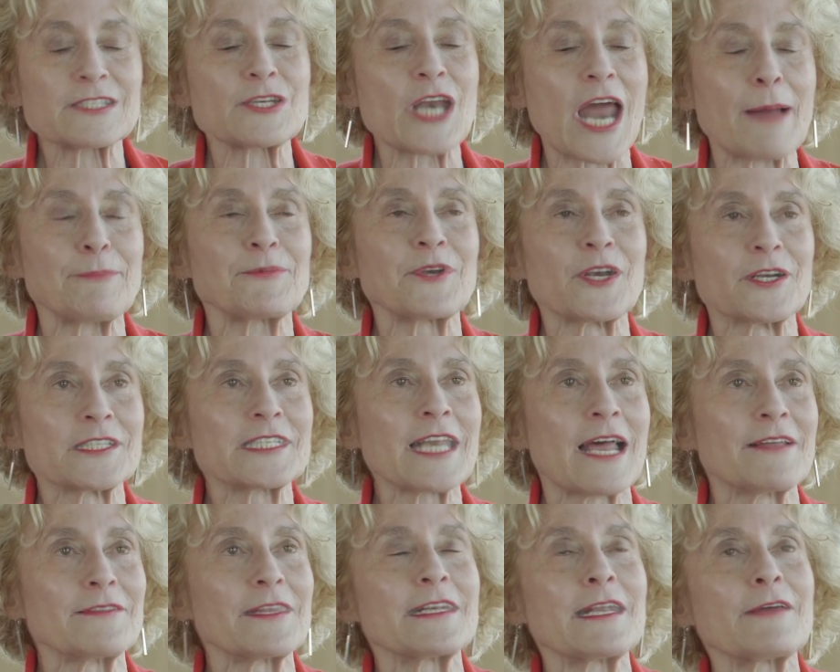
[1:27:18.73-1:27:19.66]
chapters
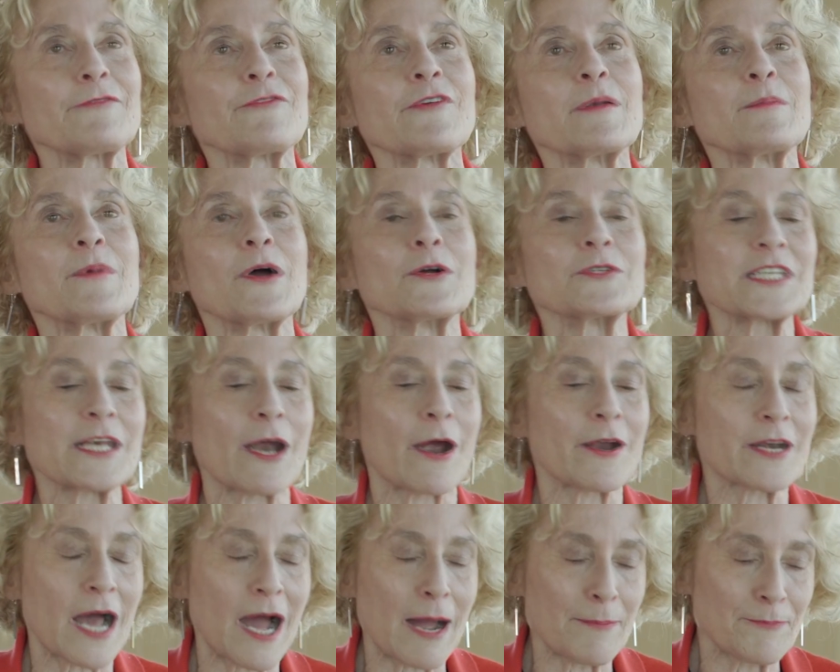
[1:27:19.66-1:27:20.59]
on the different
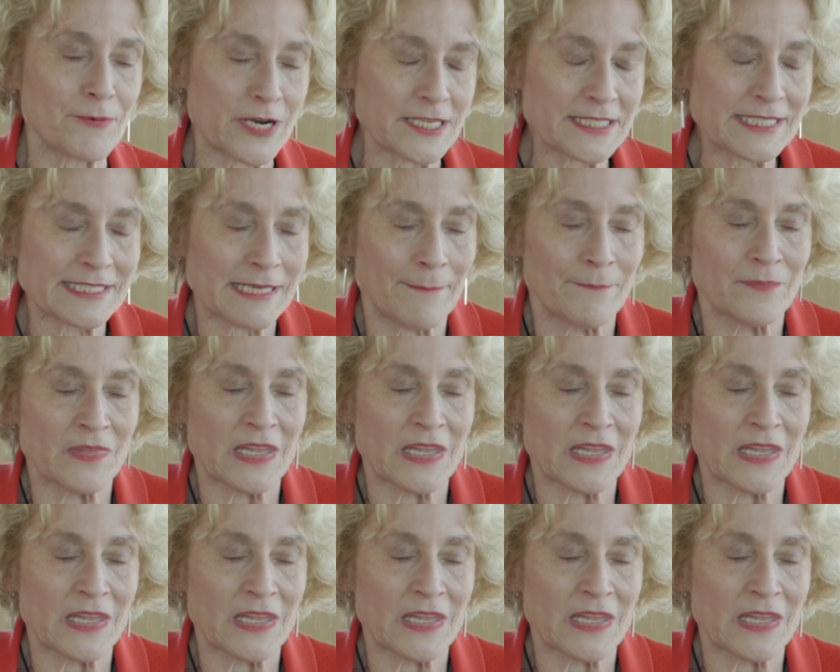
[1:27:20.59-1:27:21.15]
Mozart operas,